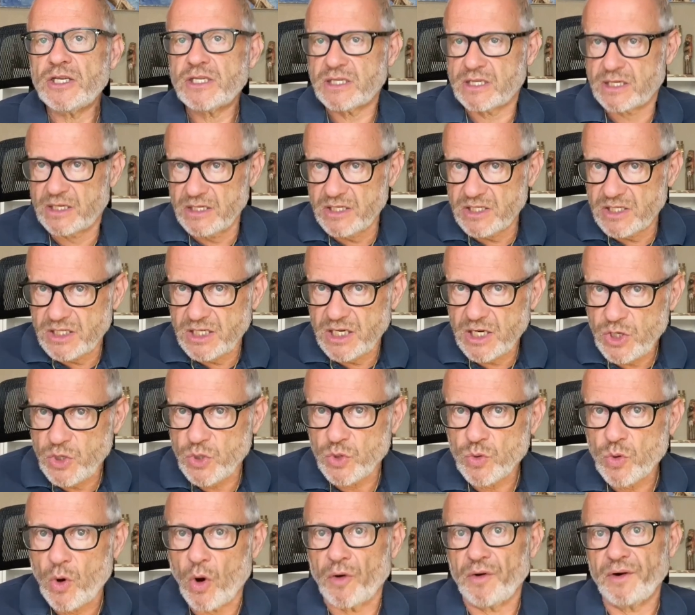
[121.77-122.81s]

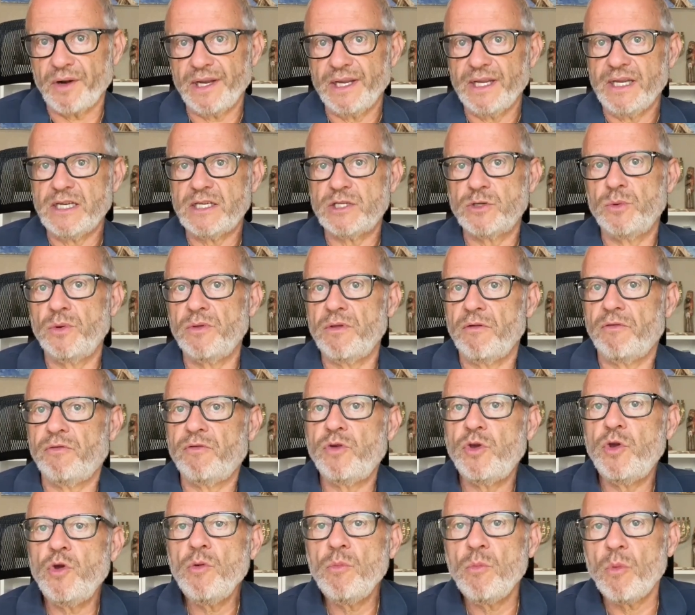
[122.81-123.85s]
continue our list with a
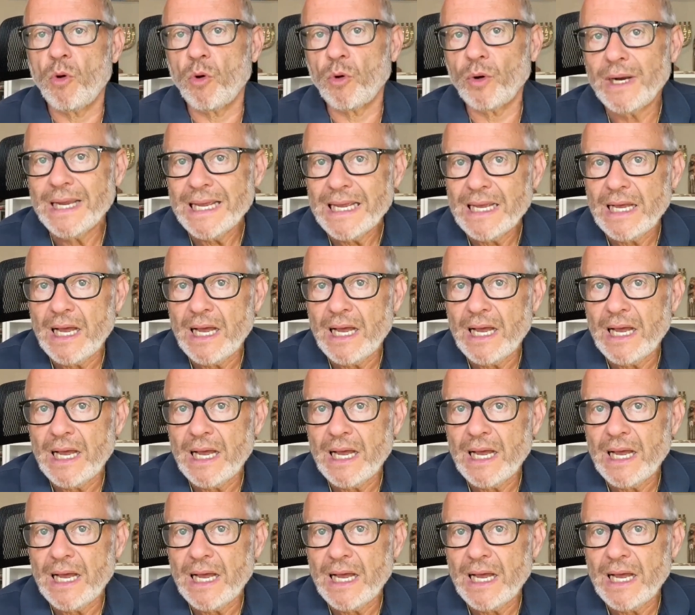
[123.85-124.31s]
few more,